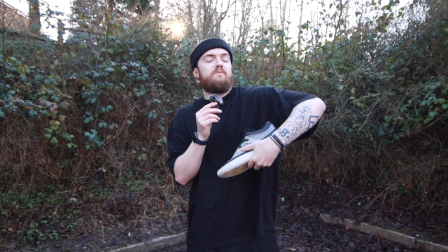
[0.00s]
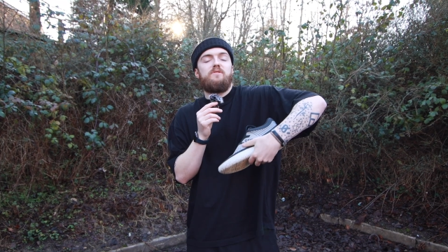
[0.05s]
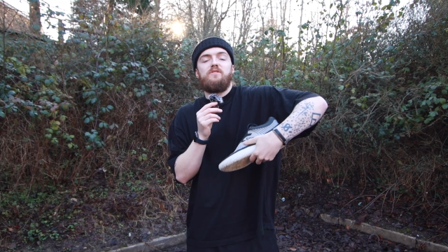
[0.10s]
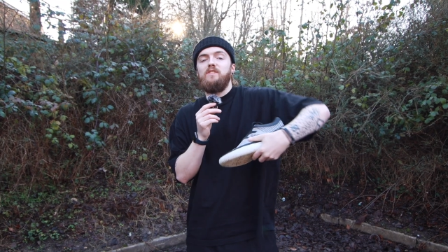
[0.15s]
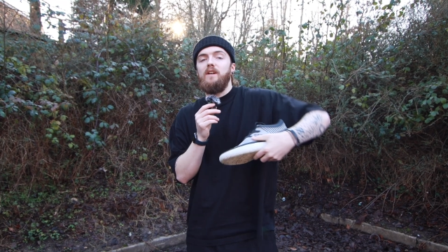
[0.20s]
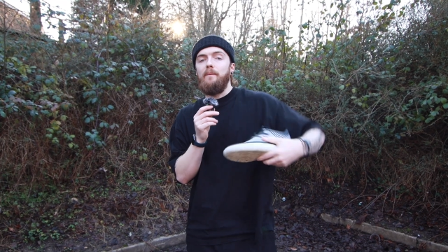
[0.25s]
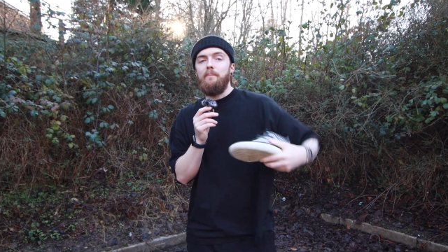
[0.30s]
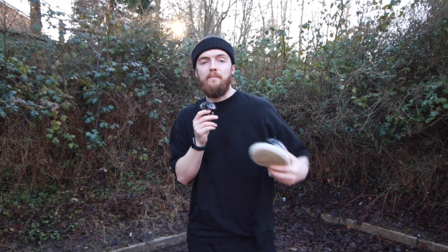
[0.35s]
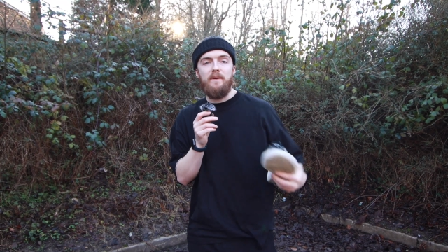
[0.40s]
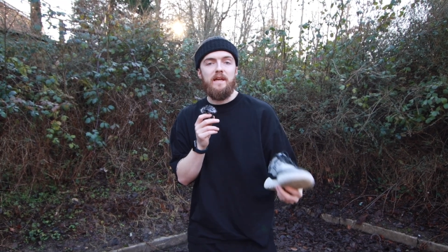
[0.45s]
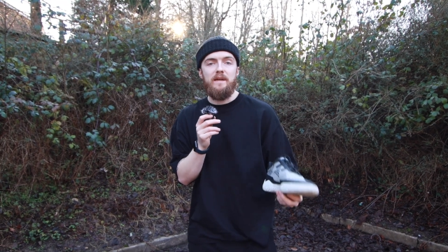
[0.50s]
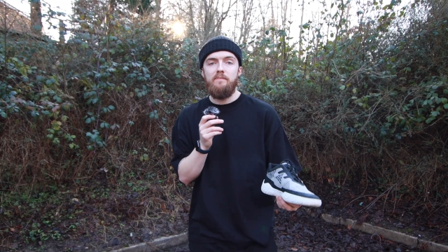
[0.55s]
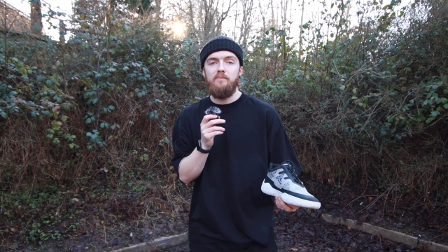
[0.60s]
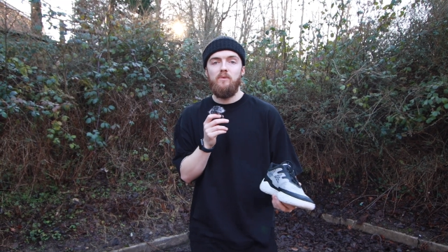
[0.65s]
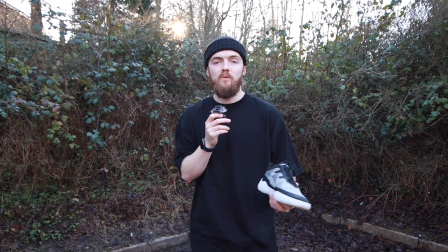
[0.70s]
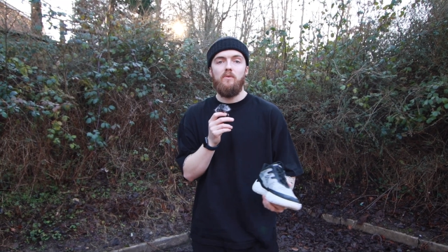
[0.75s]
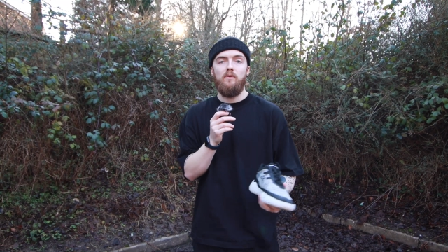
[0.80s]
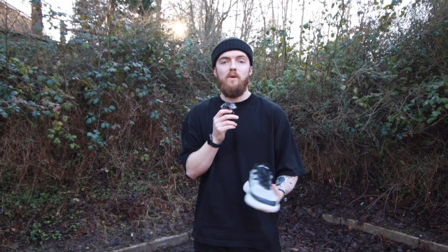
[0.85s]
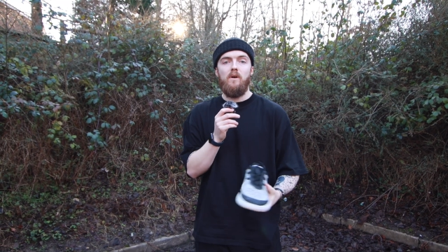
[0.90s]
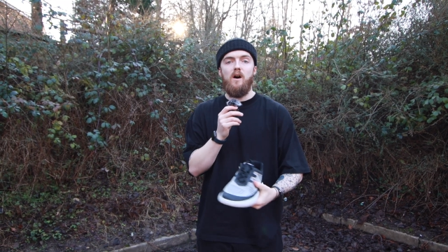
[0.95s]
some
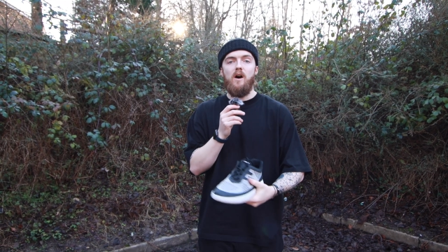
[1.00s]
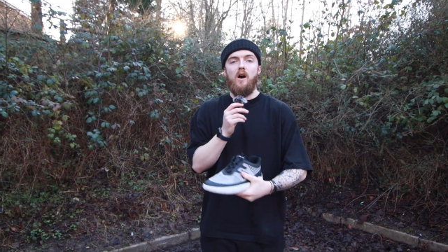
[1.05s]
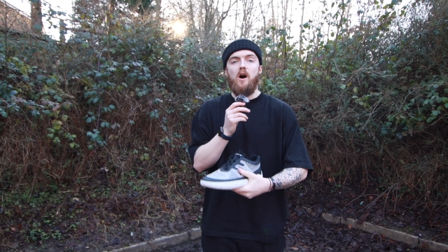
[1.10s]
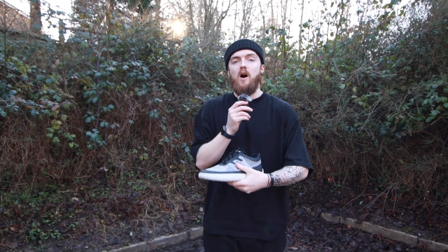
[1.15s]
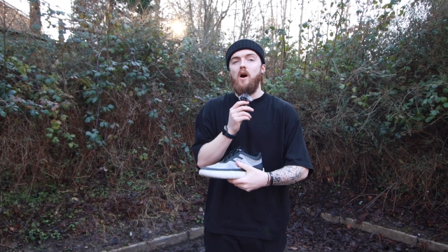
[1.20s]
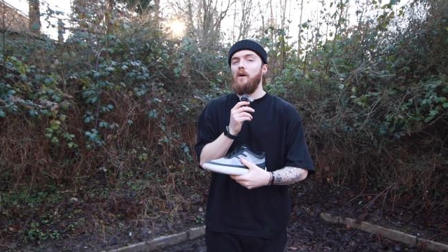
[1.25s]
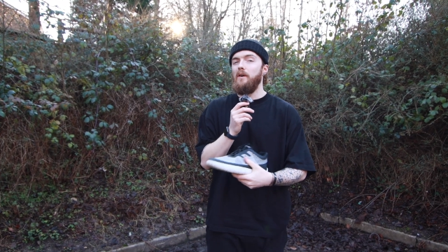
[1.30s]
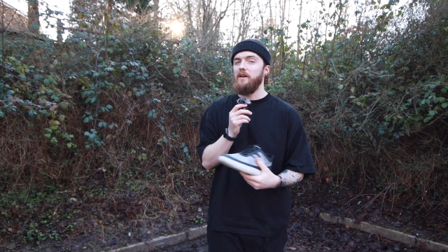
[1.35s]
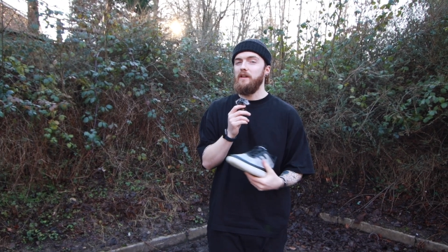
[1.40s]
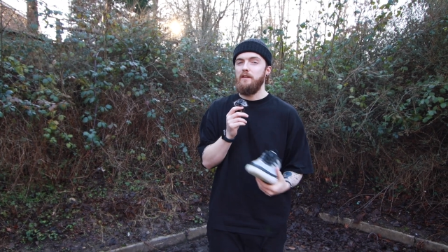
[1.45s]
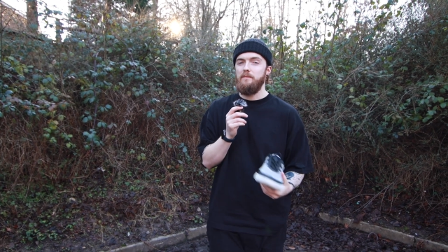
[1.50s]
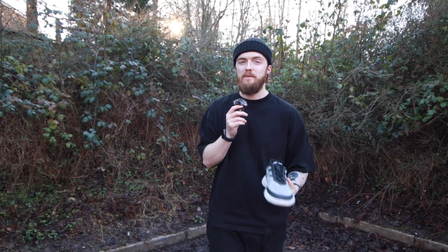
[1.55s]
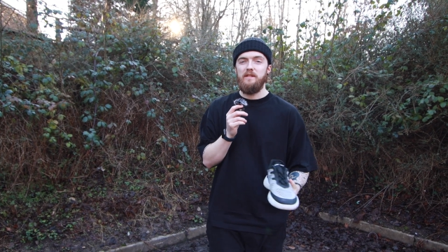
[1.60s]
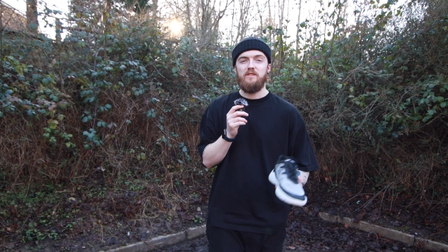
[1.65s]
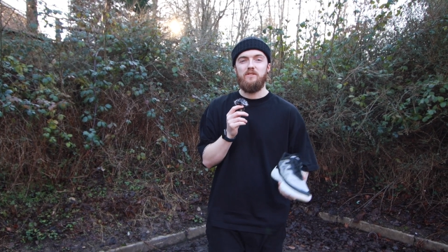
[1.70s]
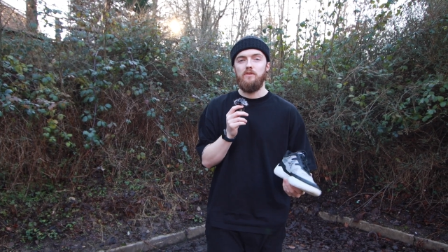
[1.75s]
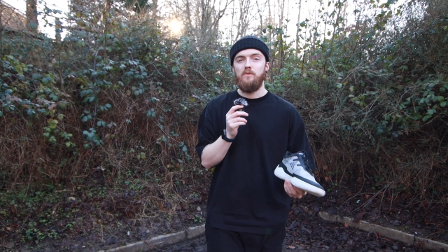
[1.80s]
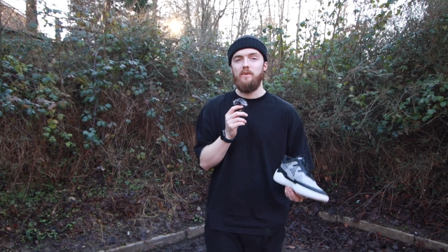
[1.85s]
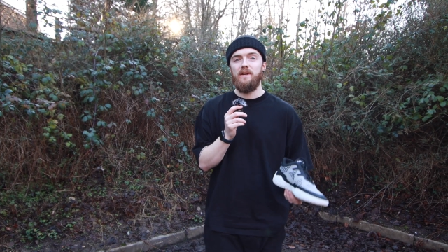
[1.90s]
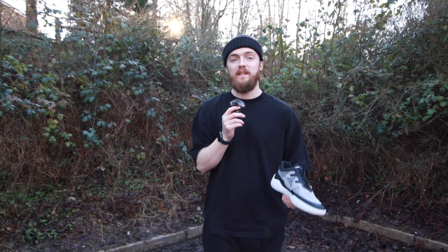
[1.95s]
people aren't going to be
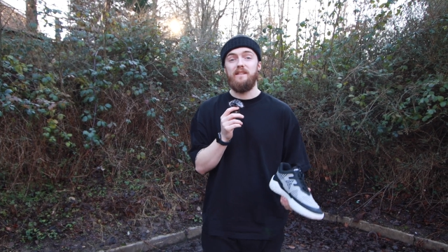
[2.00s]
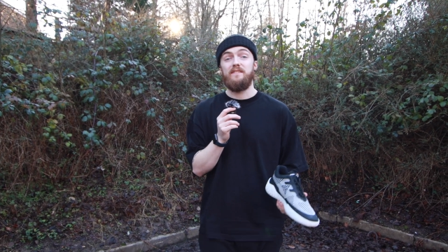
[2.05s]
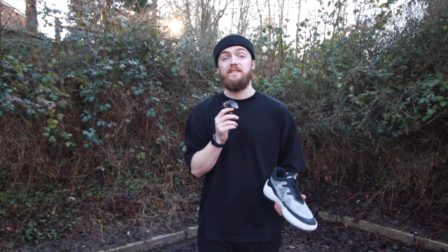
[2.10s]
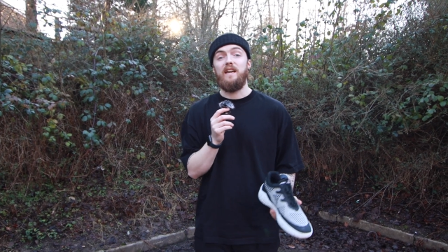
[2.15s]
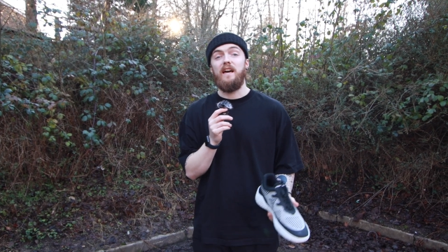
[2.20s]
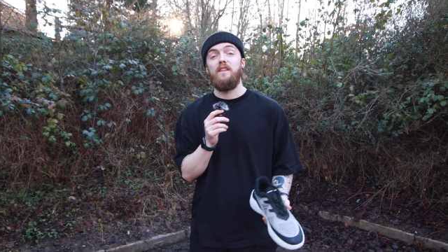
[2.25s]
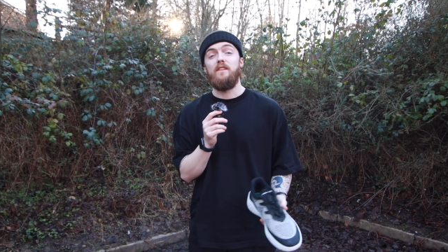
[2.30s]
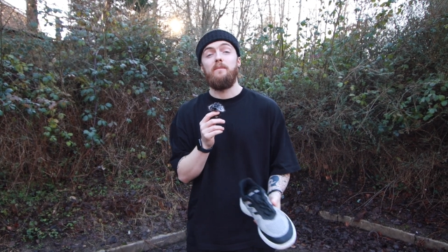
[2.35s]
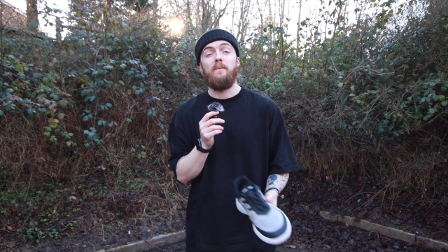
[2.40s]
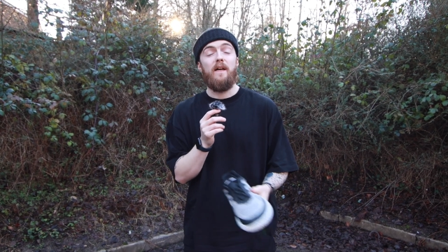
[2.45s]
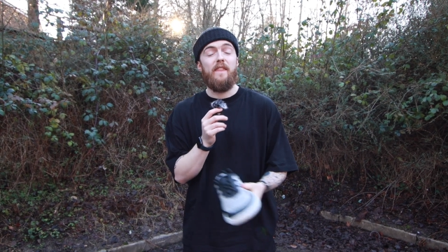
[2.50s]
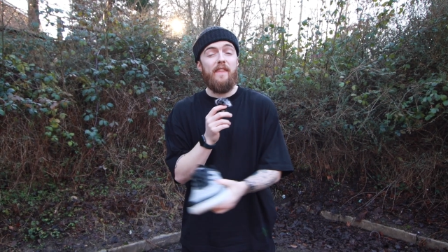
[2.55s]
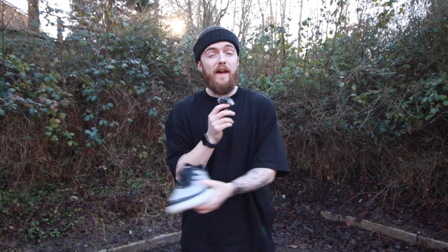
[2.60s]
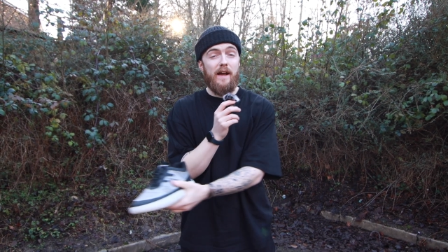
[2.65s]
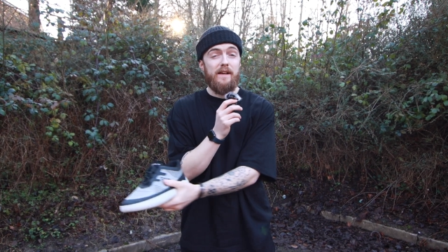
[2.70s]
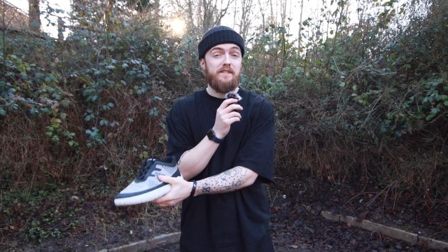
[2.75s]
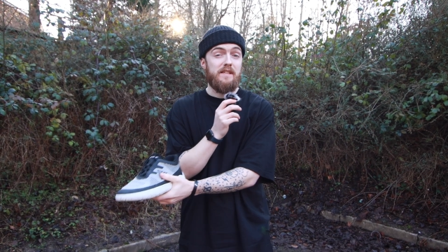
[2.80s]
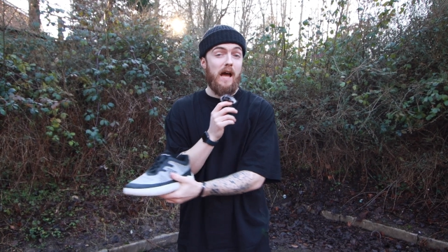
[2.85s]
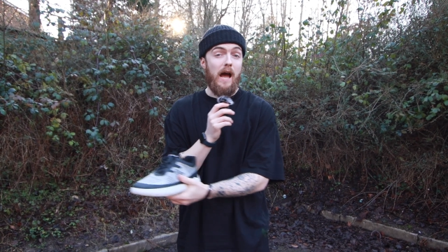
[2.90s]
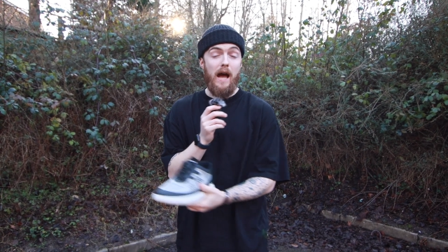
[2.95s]
too willing to get them, and
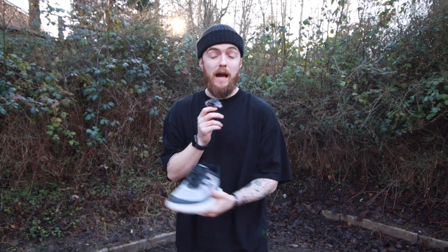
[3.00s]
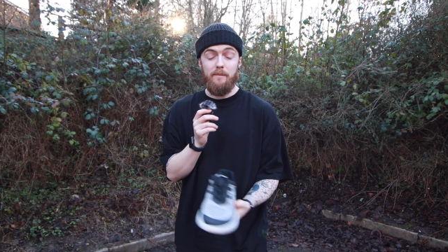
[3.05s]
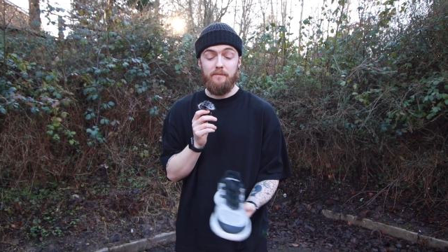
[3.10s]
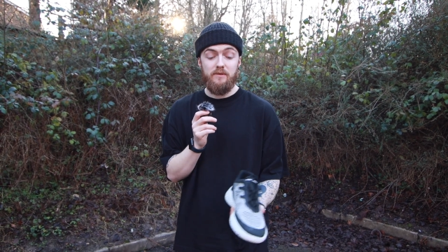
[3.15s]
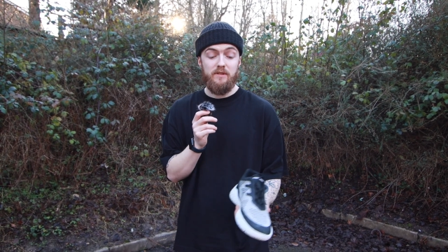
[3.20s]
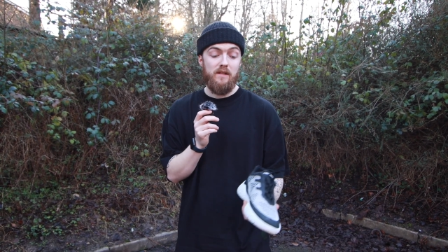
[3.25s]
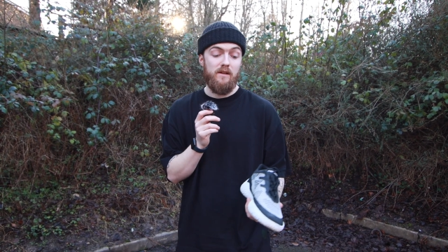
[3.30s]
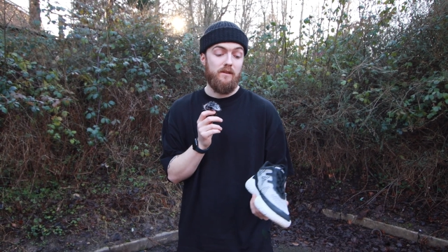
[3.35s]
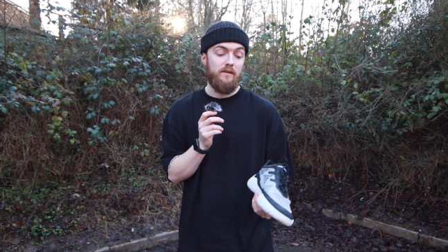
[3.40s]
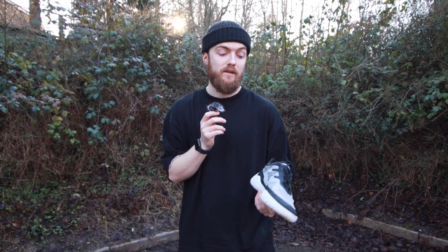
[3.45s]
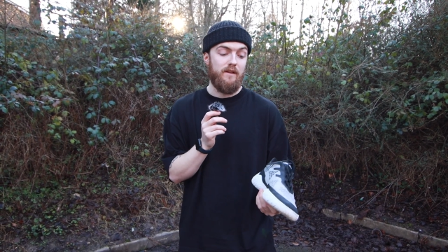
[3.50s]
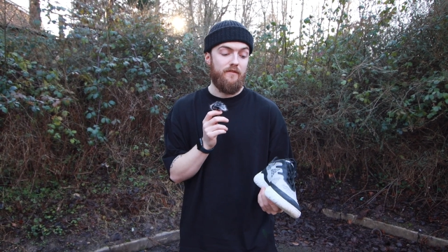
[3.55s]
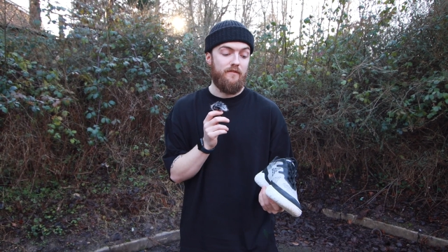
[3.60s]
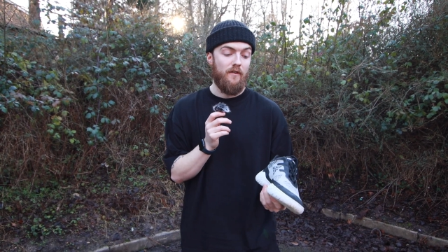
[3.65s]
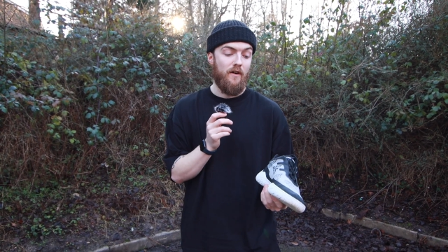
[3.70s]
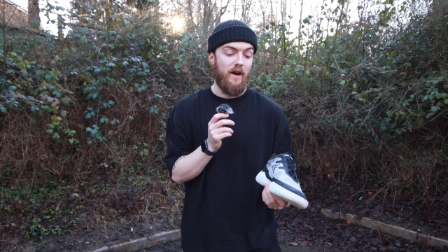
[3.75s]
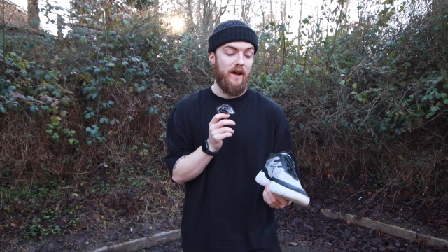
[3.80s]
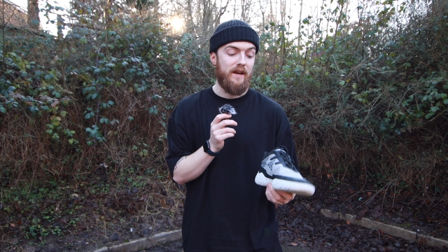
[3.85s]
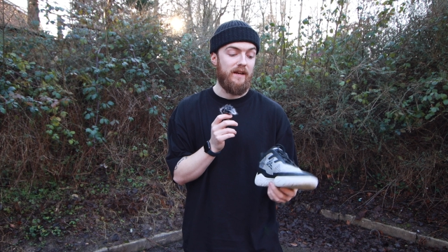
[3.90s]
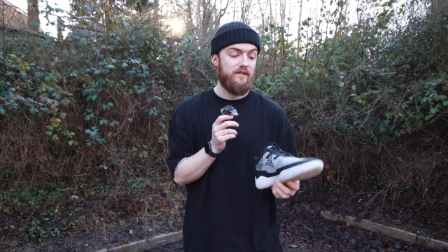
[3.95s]
that is absolutely
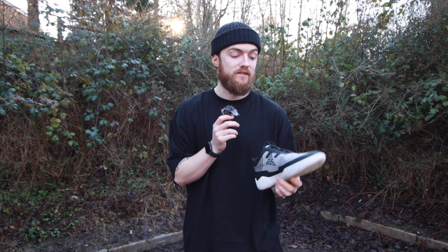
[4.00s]
fine.